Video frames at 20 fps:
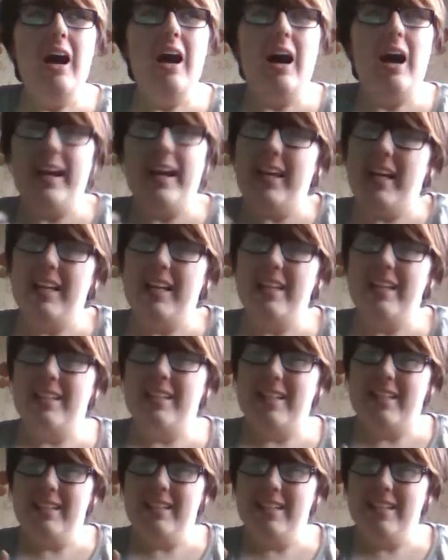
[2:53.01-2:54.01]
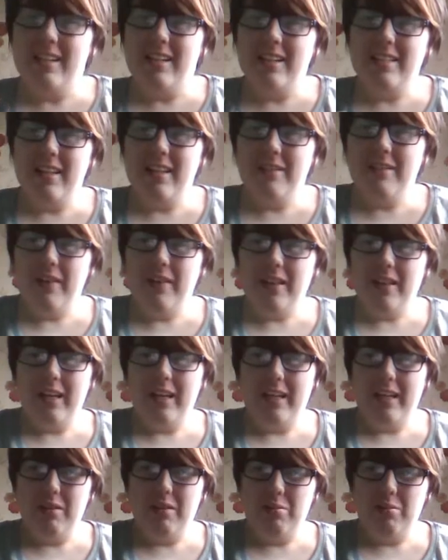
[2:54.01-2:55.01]
I kind of didn't because I felt
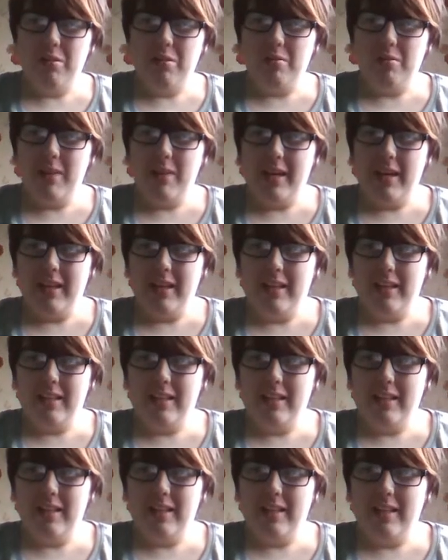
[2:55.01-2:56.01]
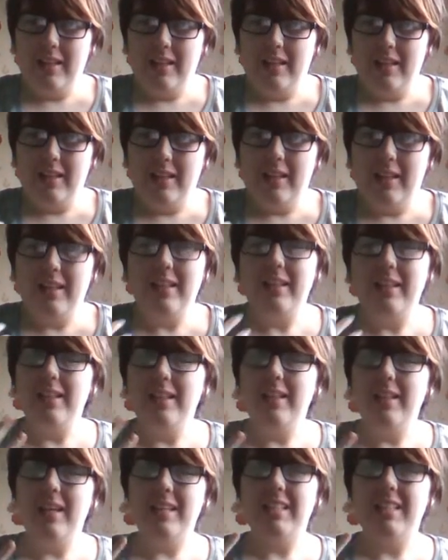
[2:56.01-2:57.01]
like it would make it a little
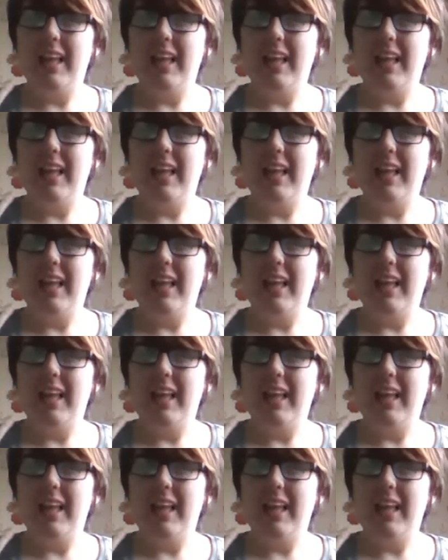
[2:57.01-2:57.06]
less